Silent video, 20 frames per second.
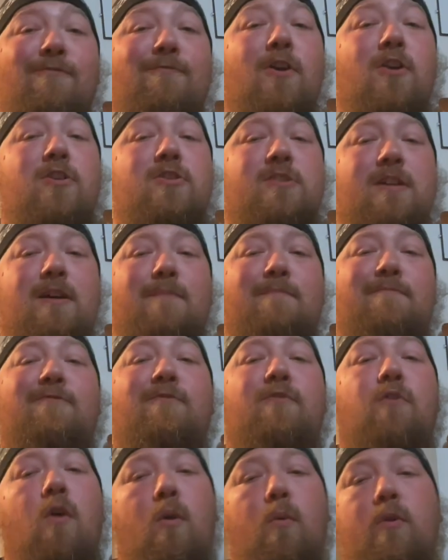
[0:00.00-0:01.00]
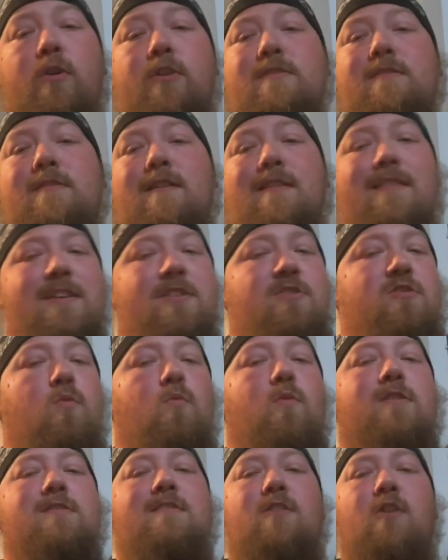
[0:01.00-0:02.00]
First up, forwards. These are the
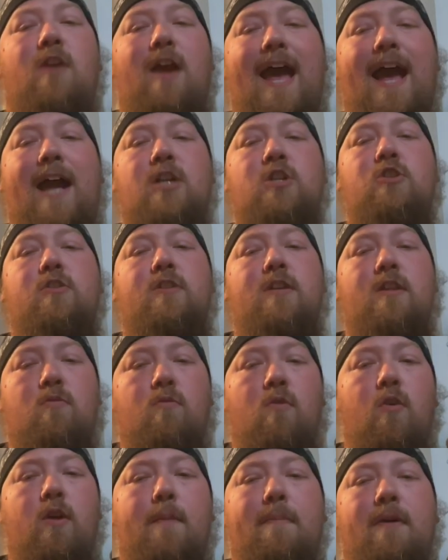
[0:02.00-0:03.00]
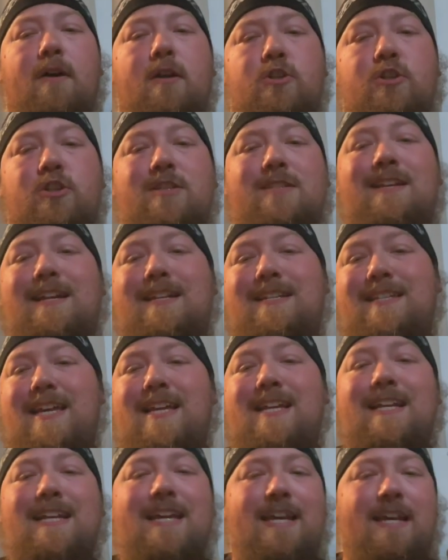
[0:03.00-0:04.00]
ones that are actually throwing punches and
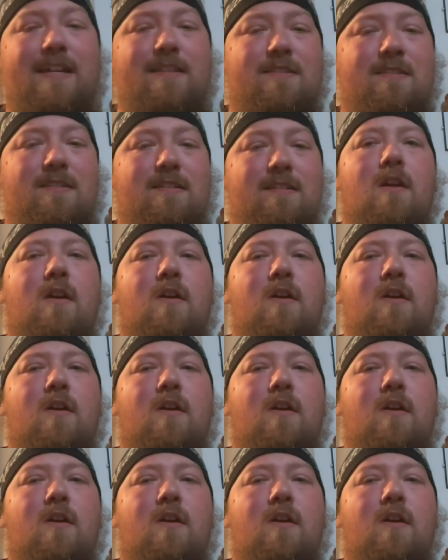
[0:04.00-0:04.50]
taking hits.